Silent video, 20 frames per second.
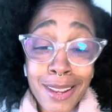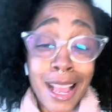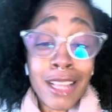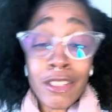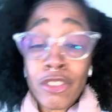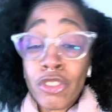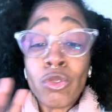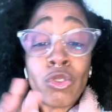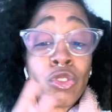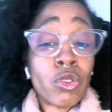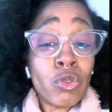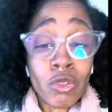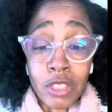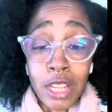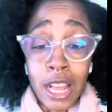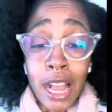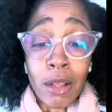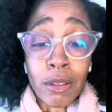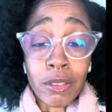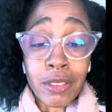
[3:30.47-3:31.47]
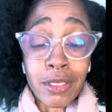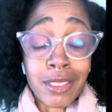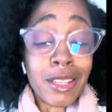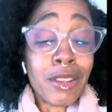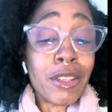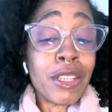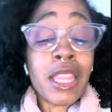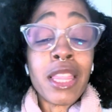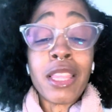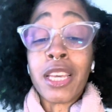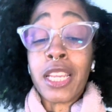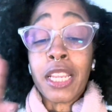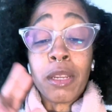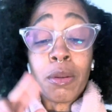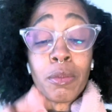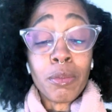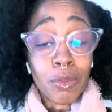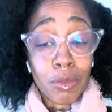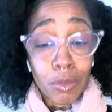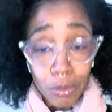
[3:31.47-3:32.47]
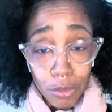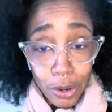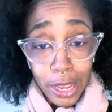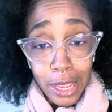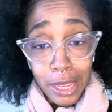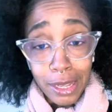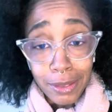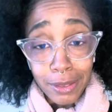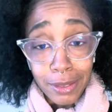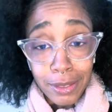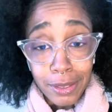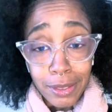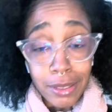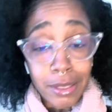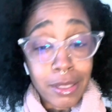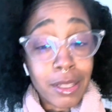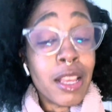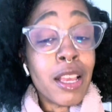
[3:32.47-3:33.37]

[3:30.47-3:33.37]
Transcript: I do two styles. They're either in braids,